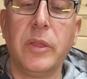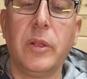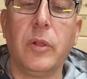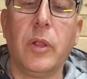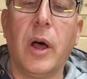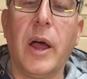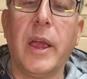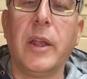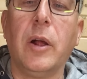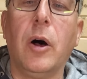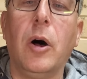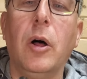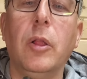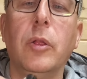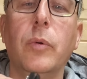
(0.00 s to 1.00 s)
the line
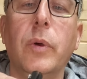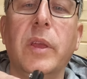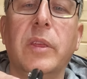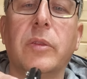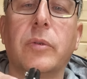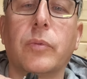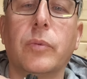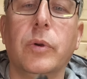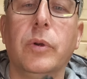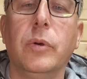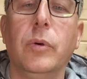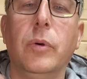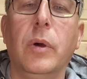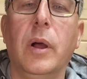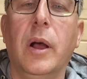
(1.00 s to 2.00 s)
all the way
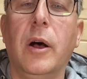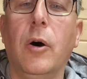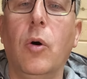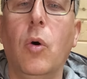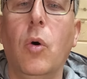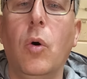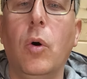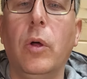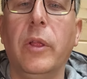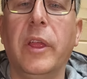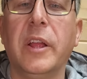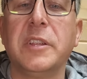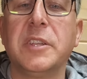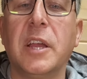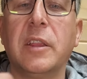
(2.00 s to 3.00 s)
through a hole
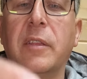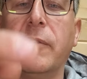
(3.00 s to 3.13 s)
that's at